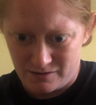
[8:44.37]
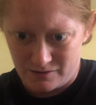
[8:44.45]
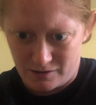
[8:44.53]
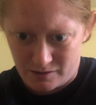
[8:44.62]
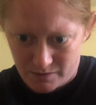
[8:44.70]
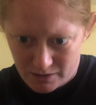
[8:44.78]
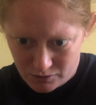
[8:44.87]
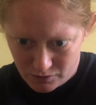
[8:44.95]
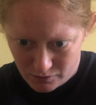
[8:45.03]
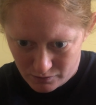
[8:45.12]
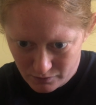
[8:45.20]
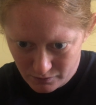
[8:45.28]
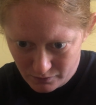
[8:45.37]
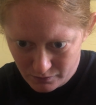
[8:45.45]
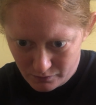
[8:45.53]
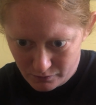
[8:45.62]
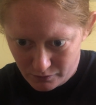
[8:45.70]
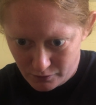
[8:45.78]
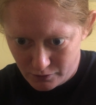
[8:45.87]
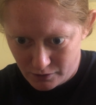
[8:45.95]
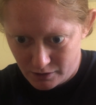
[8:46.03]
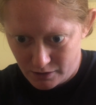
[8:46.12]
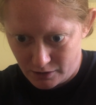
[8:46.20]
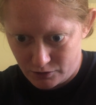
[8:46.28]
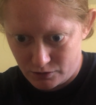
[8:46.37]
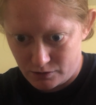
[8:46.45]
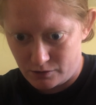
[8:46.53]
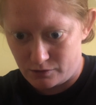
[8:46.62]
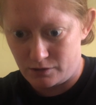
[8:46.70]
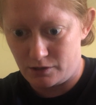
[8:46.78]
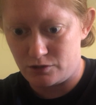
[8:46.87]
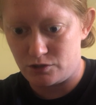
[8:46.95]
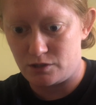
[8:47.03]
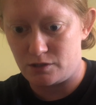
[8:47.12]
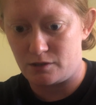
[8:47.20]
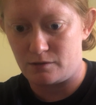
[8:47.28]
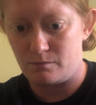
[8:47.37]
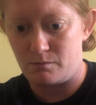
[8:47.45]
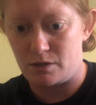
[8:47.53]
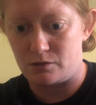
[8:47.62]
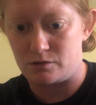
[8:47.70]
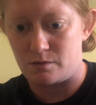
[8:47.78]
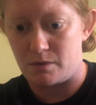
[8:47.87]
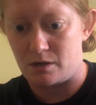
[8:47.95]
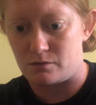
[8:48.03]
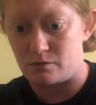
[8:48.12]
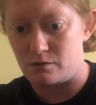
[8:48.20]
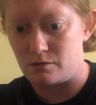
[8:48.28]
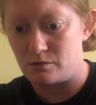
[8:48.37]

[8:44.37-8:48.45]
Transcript: Gotta make sure all your connections are touching metal to metal.